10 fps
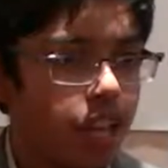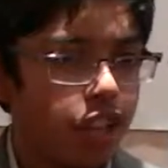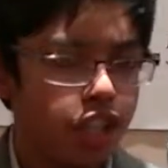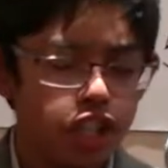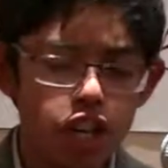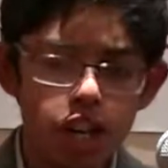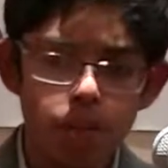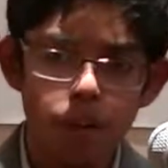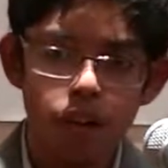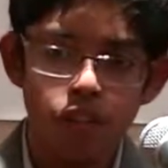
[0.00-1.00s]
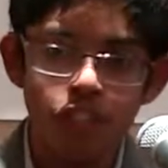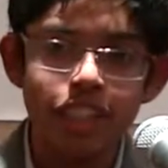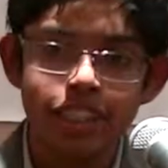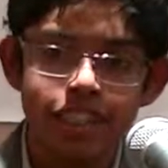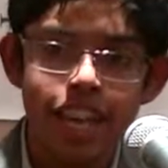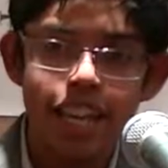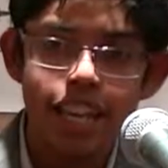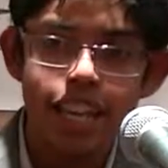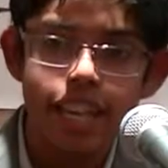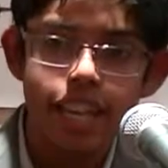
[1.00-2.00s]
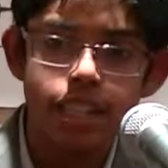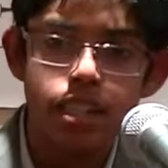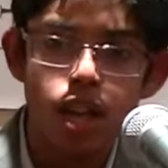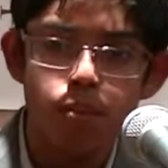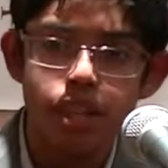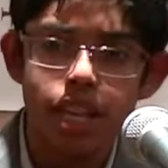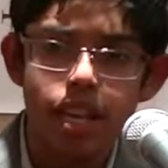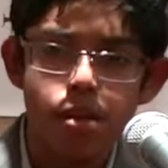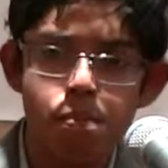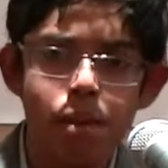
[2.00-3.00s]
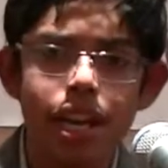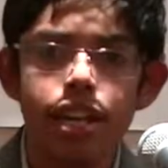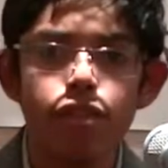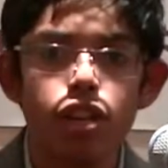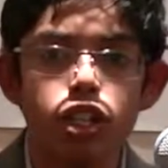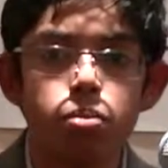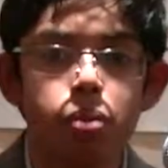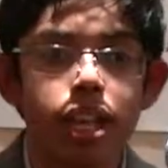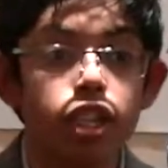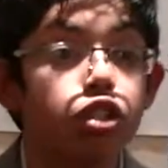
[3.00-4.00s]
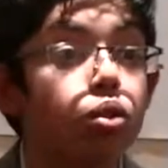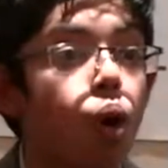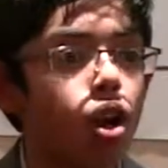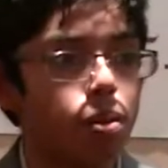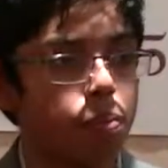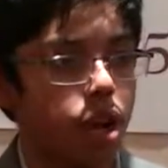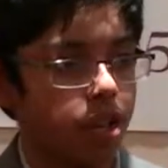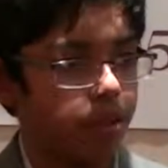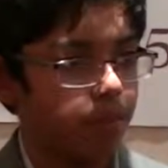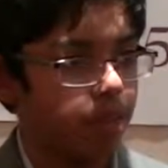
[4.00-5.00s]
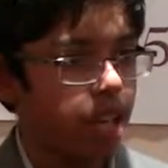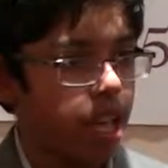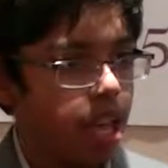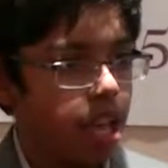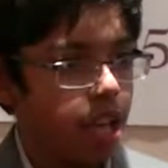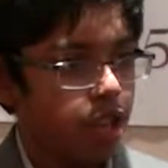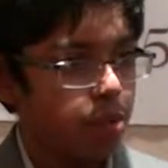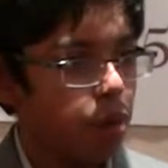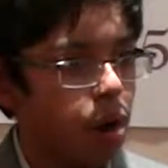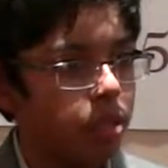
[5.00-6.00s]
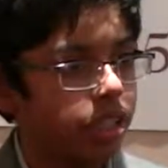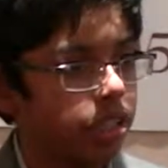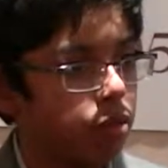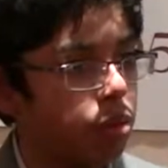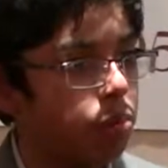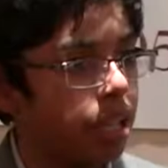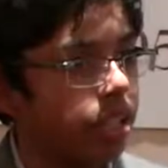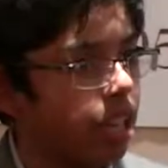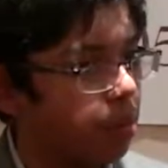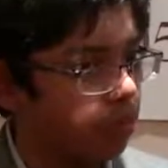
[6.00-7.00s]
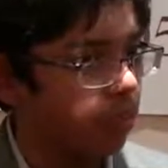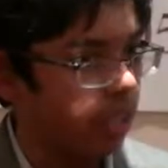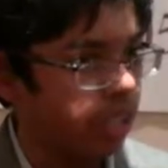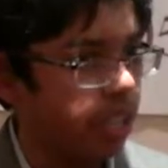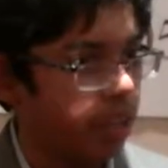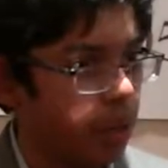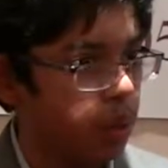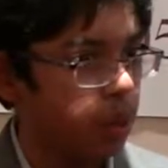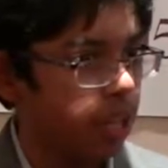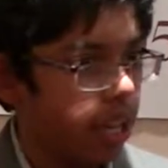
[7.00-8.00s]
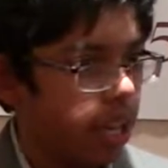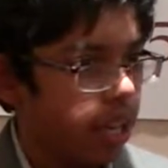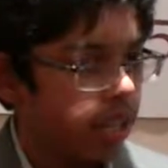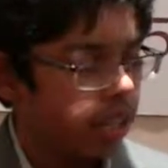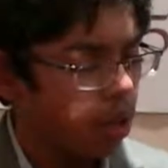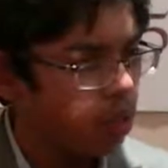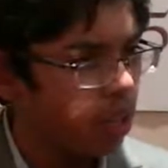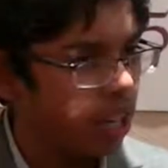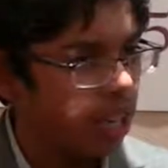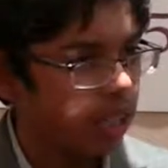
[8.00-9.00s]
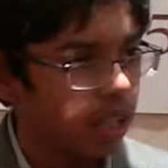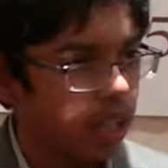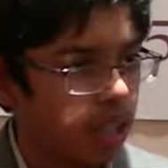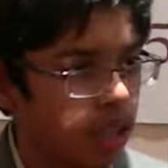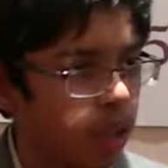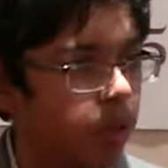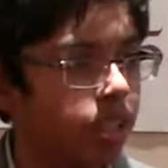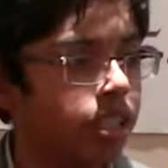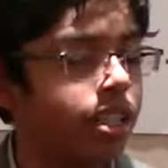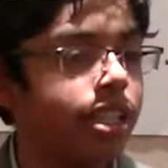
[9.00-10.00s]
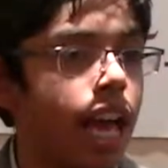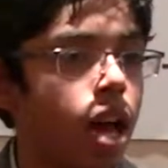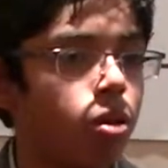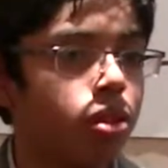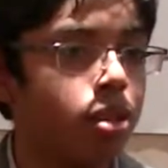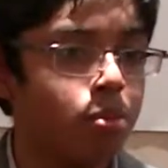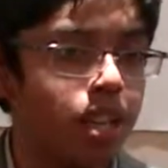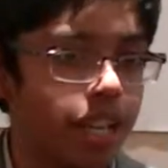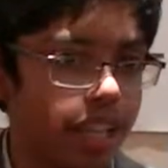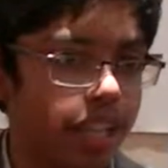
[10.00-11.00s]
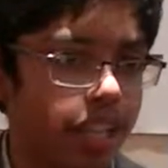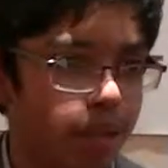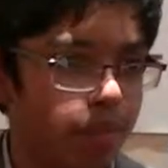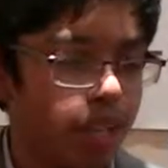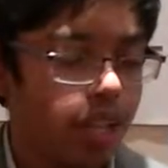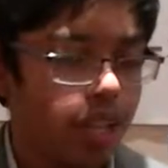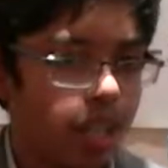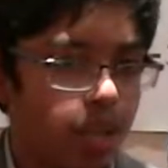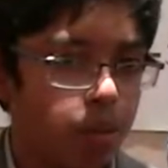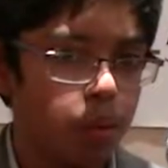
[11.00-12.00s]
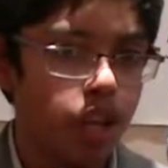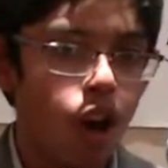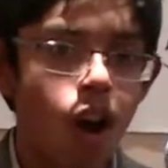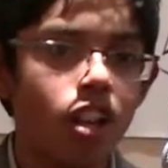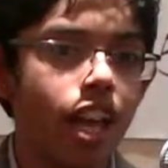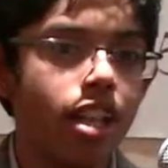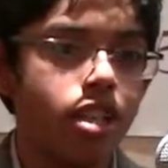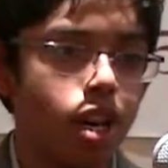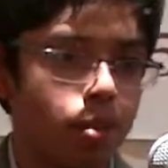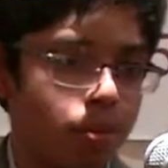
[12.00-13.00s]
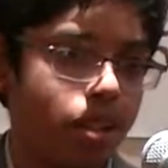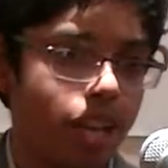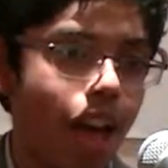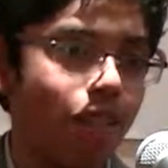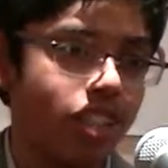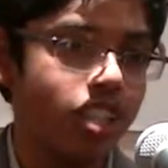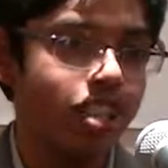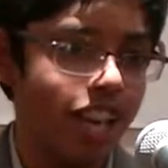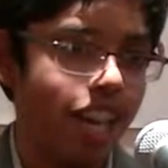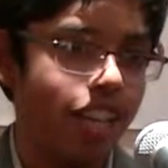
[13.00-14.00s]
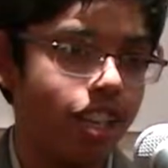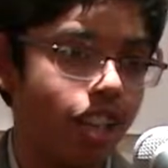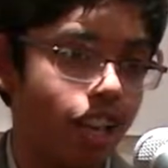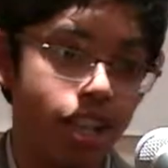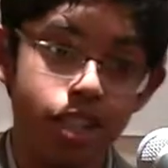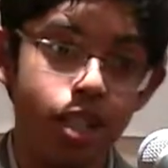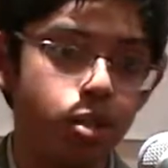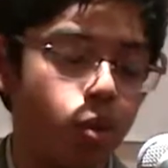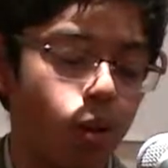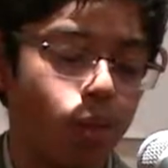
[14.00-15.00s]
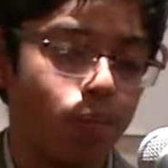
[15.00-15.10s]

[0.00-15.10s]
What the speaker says: The term risk-taking is something many of us bring scorn upon. The moment someone brings up the risky road, someone else closes it down immediately, and we all end up having to take a detour.